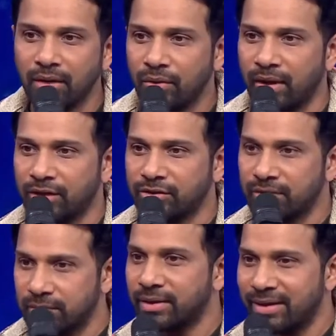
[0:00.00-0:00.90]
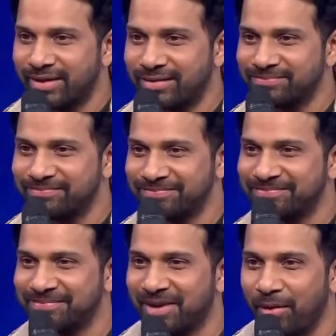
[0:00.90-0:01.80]
Yeah, you can actually, yeah, a little.
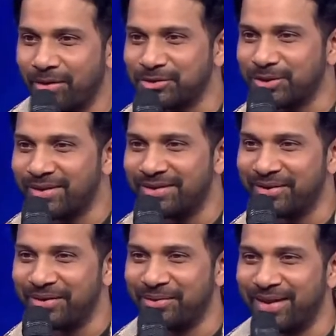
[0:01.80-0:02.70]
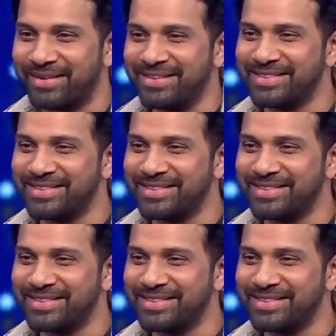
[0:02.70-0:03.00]
Come on Ujjwal, you can do that.